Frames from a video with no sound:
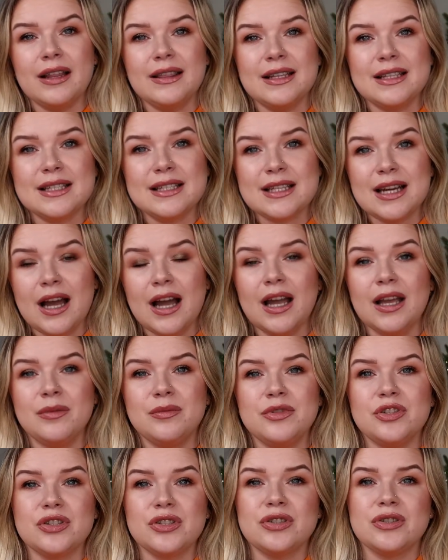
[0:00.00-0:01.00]
this
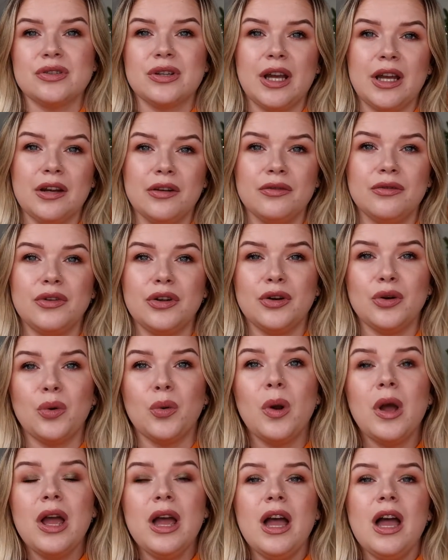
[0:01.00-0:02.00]
time just to kind of, you
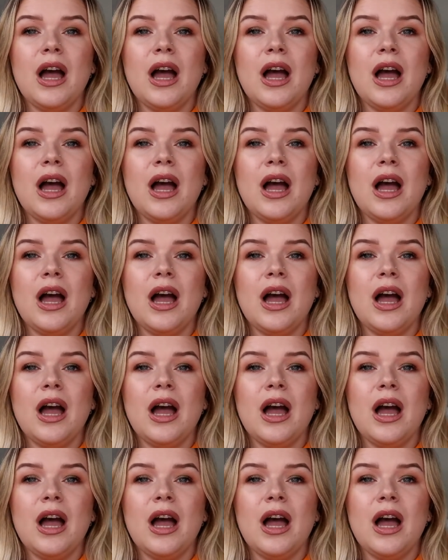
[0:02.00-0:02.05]
know,